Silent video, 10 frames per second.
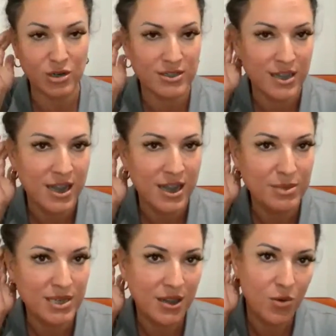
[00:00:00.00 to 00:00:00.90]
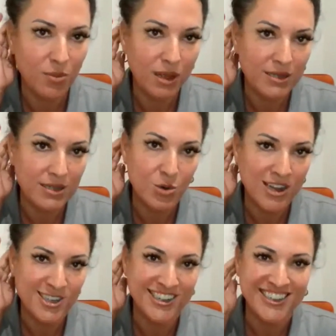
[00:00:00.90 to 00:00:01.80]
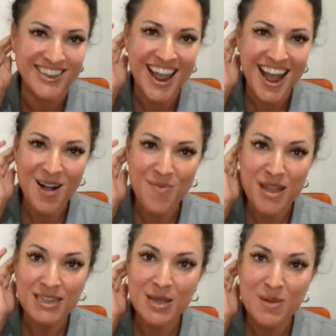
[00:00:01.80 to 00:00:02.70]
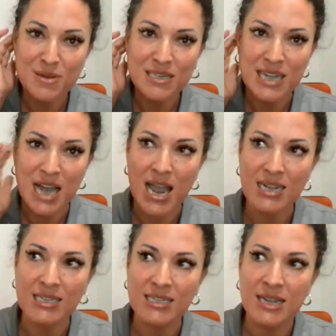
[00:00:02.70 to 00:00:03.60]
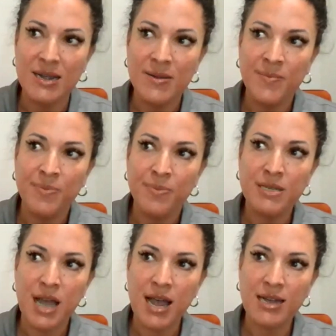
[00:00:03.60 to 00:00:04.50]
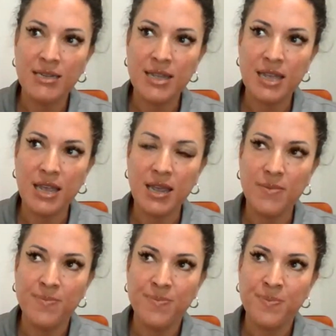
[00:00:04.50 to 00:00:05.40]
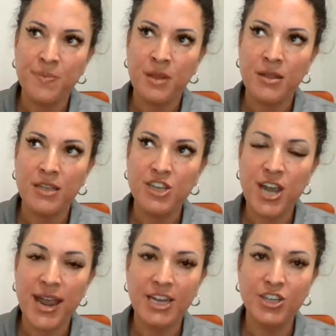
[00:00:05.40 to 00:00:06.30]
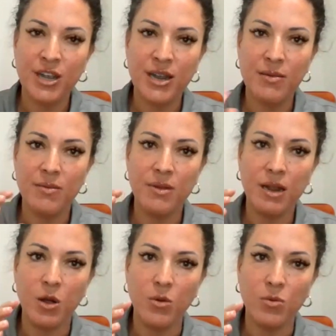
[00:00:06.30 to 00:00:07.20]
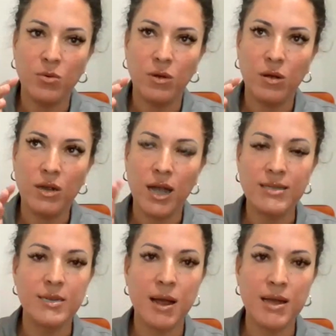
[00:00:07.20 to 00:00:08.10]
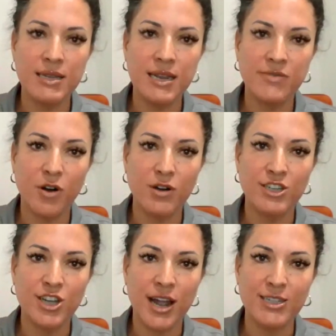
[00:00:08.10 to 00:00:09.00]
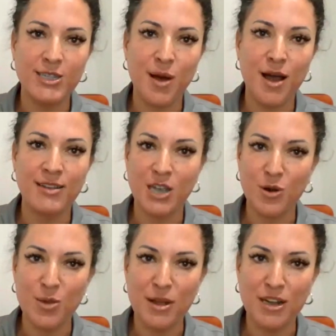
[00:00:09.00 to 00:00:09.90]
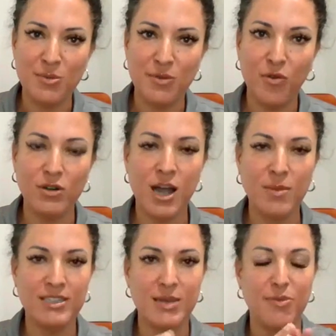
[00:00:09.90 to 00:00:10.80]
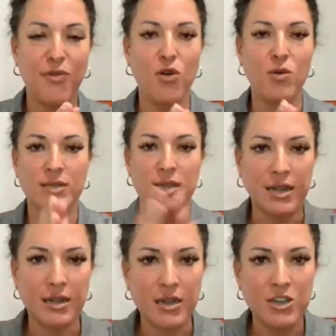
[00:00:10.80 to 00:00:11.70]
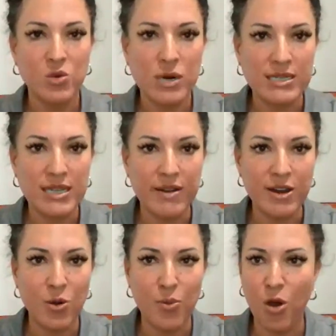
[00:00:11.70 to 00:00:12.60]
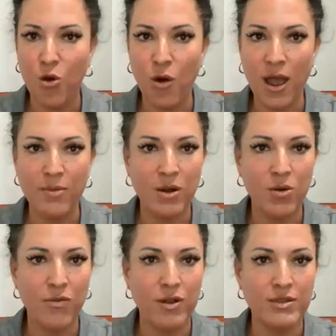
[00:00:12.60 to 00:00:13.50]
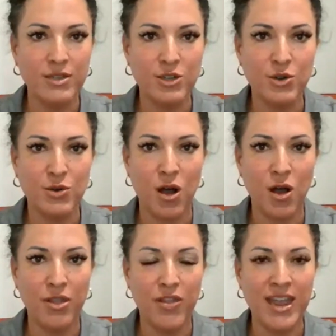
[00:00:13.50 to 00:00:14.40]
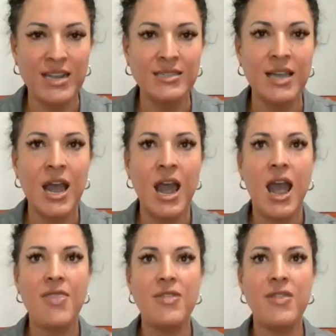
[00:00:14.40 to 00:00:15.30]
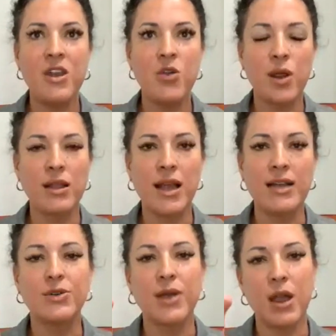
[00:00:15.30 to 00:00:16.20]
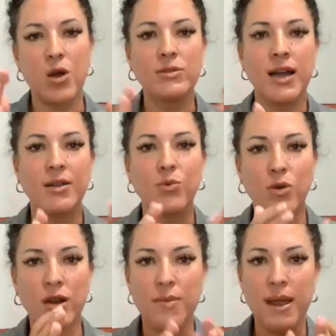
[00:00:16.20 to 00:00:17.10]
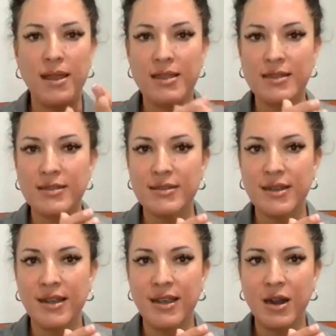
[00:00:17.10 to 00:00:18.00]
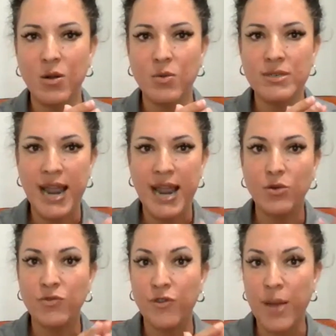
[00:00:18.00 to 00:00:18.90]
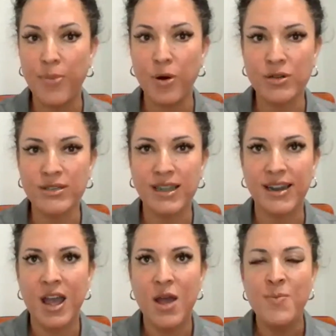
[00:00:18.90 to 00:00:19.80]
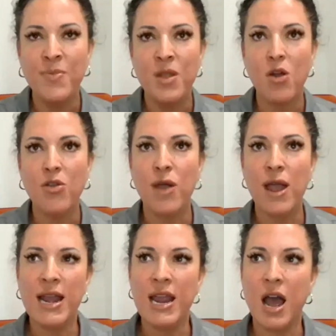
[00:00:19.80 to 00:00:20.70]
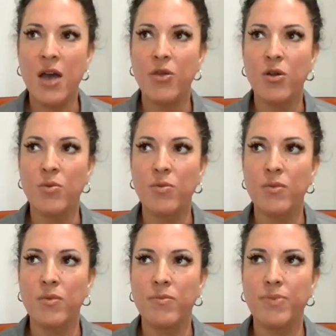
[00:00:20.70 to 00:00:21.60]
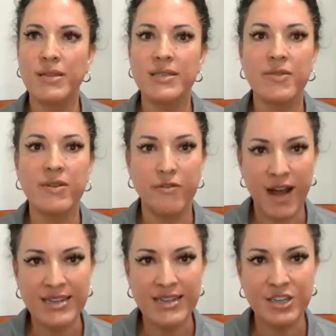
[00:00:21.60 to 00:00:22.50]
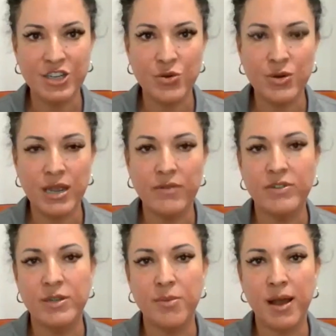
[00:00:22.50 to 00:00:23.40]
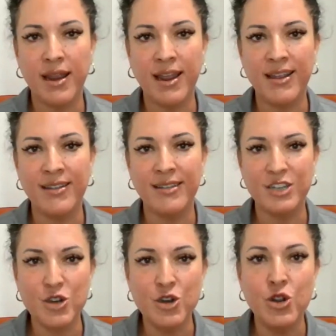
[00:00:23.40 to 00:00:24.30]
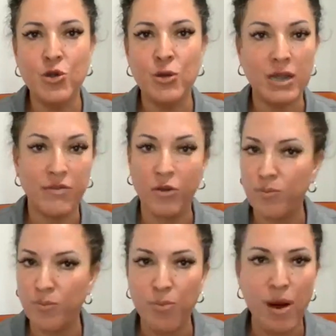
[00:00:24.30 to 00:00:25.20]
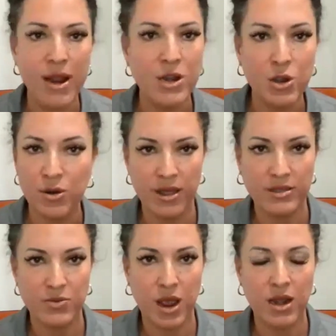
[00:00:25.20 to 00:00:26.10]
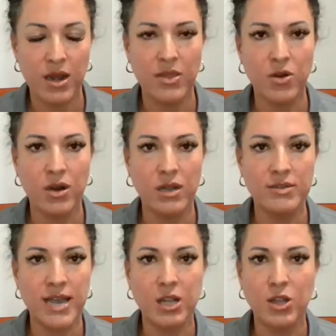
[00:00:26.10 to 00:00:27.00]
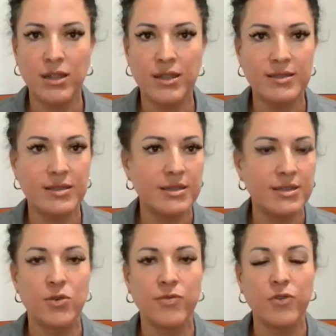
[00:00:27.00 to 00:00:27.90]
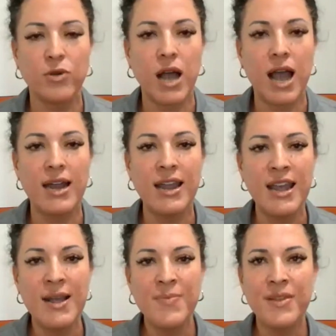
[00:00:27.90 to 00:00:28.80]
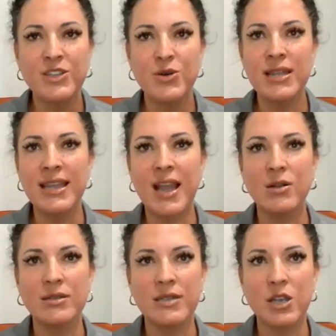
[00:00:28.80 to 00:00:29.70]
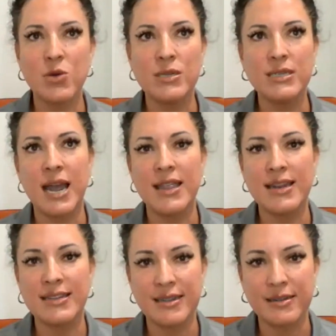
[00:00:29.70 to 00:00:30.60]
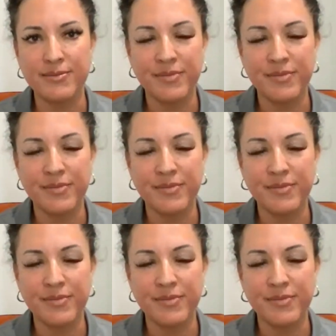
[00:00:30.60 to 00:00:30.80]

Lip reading: sure I'm stealing one of Blaise's questions, is that besides the change in, customizing it as far as the checks in the box, like when you mentioned before, Thomas, that before it was like a 27-year program in order for us to do all the things. And then you realize, okay, hold on, we're going to make this, tailored for that person. Are there any other pieces of advice that you give somebody that's new, like if they're brand new to this, right? And they're going to take a look at this and this is a full guide. Is there anything else that you would say that is